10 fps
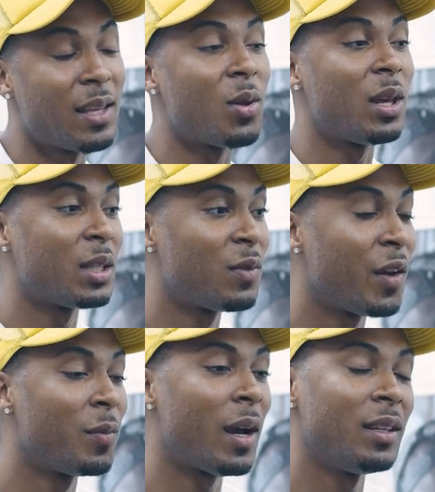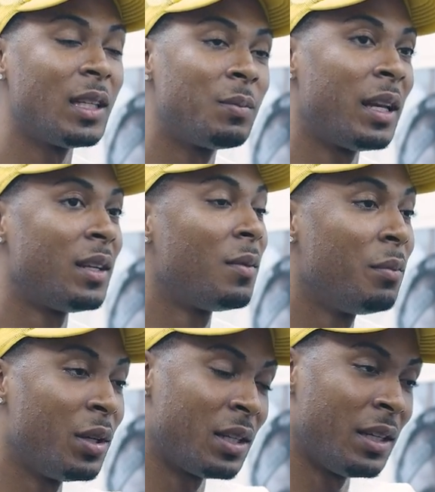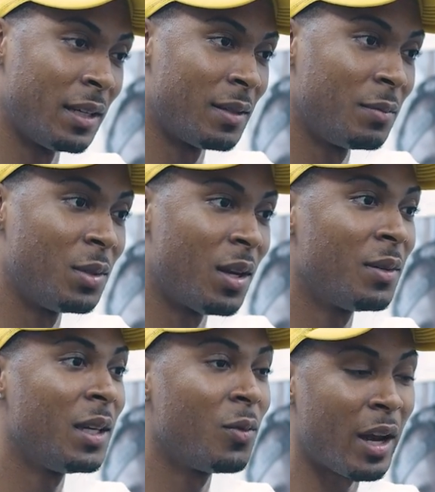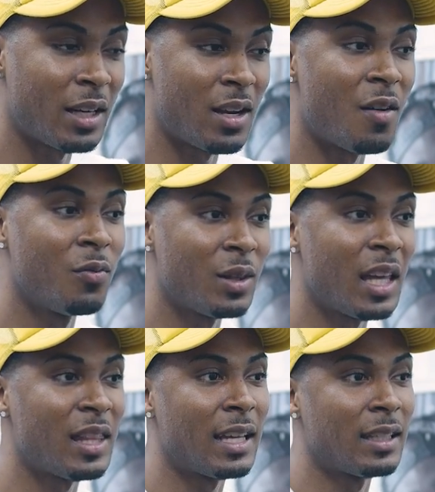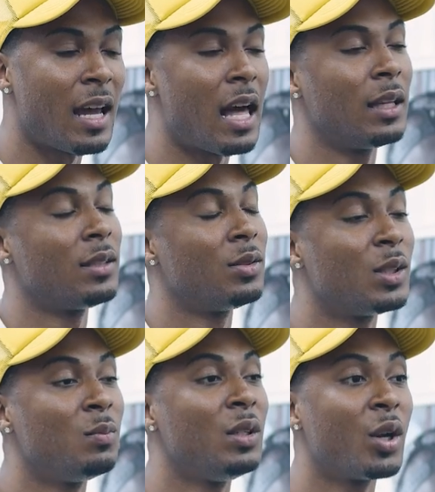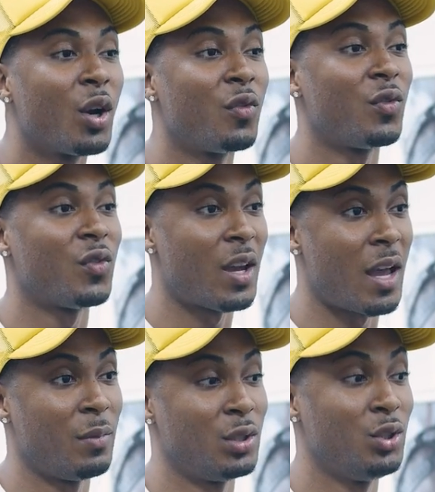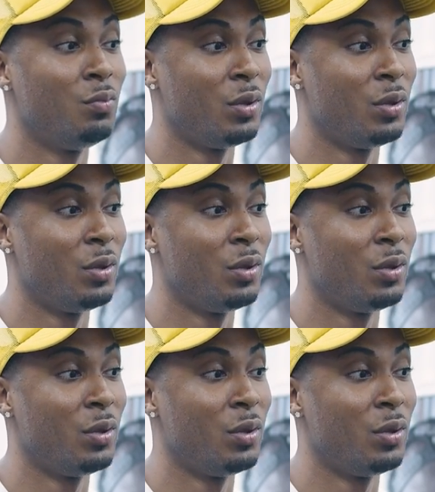So that's for everybody that's planning on booking him. You know, he ran off with that $1,000. So just be careful for how much you